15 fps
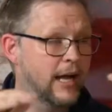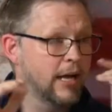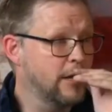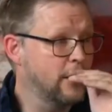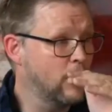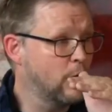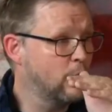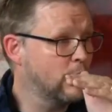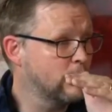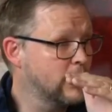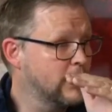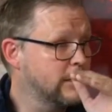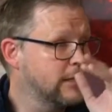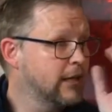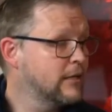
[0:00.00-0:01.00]
I know we're
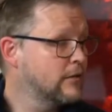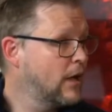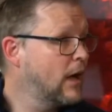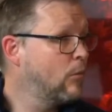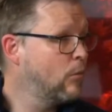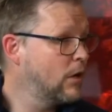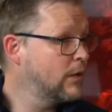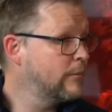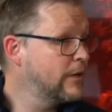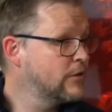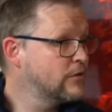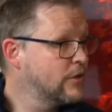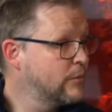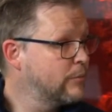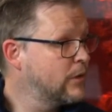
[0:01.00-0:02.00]
running late. I want to
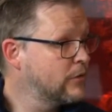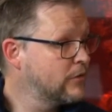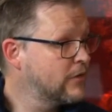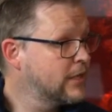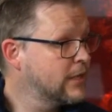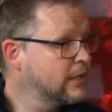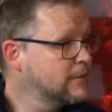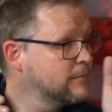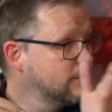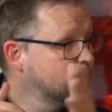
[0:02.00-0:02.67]
mention the pulse thing.